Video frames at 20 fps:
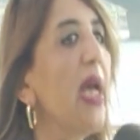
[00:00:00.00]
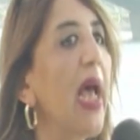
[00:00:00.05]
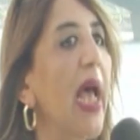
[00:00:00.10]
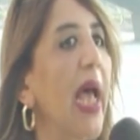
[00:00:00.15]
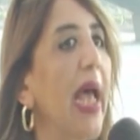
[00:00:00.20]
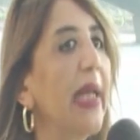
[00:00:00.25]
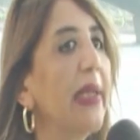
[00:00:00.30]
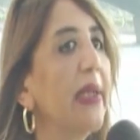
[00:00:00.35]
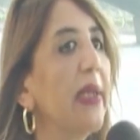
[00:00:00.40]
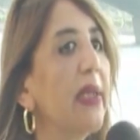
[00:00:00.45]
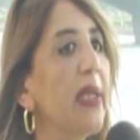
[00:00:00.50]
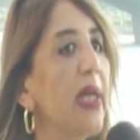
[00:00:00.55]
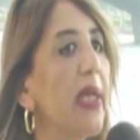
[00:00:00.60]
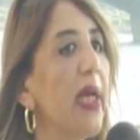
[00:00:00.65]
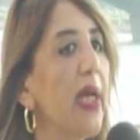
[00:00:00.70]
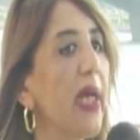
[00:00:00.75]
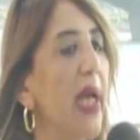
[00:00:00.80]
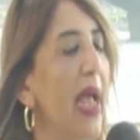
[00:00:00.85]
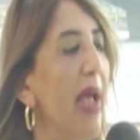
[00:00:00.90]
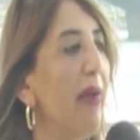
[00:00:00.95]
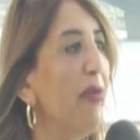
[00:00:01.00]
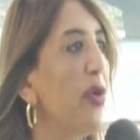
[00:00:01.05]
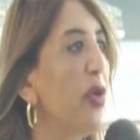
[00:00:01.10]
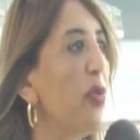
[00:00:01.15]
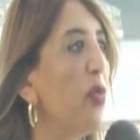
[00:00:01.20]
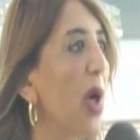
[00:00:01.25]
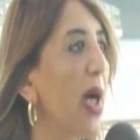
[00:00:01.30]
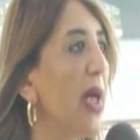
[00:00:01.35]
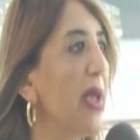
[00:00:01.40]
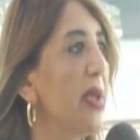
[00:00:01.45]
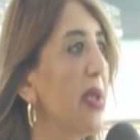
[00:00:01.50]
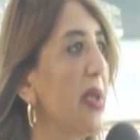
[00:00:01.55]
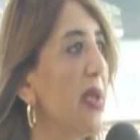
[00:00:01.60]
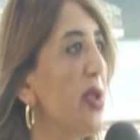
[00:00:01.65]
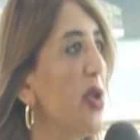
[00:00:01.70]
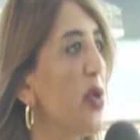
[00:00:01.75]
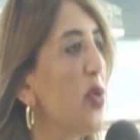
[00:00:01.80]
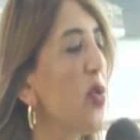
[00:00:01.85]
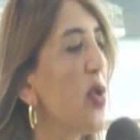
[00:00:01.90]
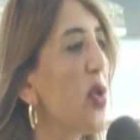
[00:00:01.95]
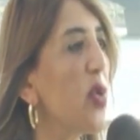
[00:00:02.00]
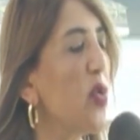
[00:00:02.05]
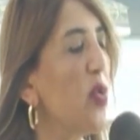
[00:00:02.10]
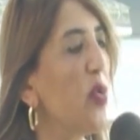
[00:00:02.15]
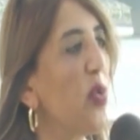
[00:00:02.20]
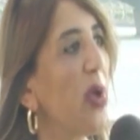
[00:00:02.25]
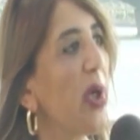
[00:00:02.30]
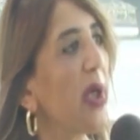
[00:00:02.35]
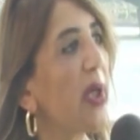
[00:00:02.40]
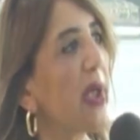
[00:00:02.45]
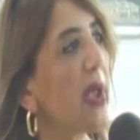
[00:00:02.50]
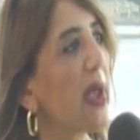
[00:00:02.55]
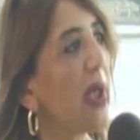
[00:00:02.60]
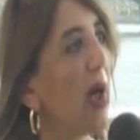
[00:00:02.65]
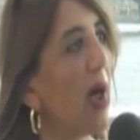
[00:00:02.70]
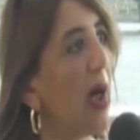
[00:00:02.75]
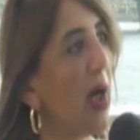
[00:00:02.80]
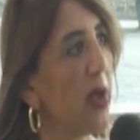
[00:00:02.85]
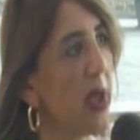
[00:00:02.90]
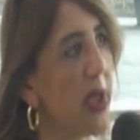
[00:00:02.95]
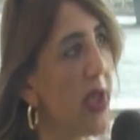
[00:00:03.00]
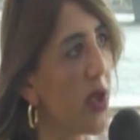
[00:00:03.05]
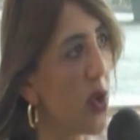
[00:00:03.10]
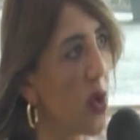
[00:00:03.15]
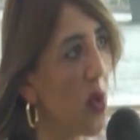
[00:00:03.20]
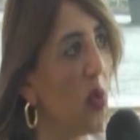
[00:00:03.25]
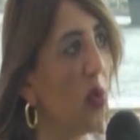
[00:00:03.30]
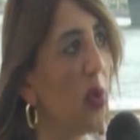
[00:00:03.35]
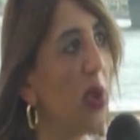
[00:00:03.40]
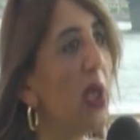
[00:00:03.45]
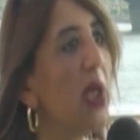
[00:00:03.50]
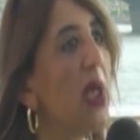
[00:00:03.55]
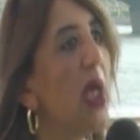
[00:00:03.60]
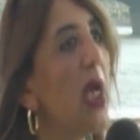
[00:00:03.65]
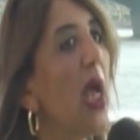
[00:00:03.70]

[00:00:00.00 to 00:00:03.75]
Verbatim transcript: and uh, everyone used to work on his own.